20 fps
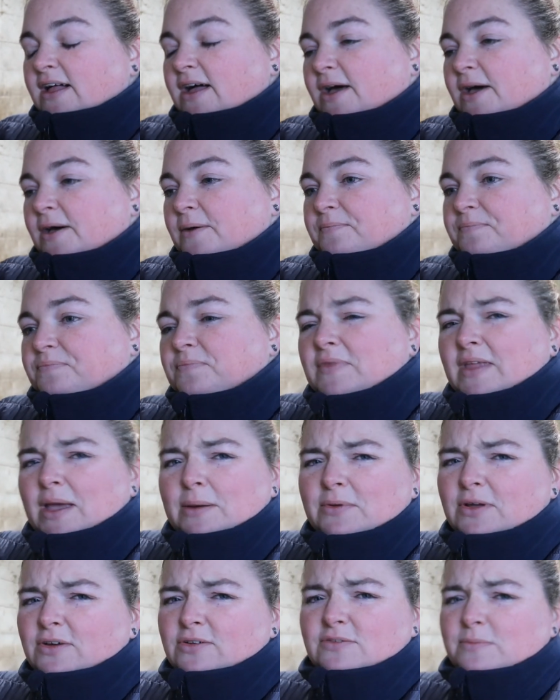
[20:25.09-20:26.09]

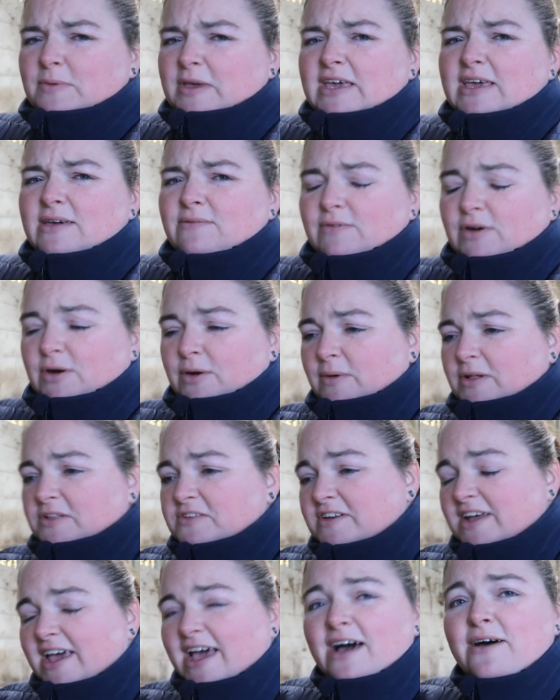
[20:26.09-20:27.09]
I'm not speaking very
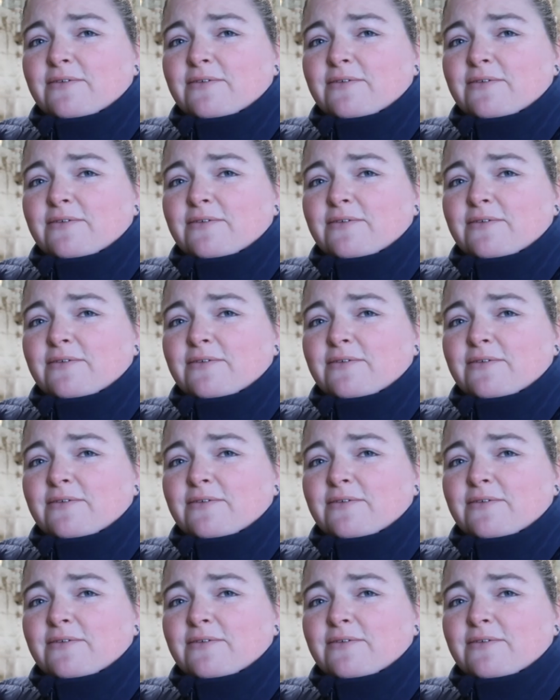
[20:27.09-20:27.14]
well today.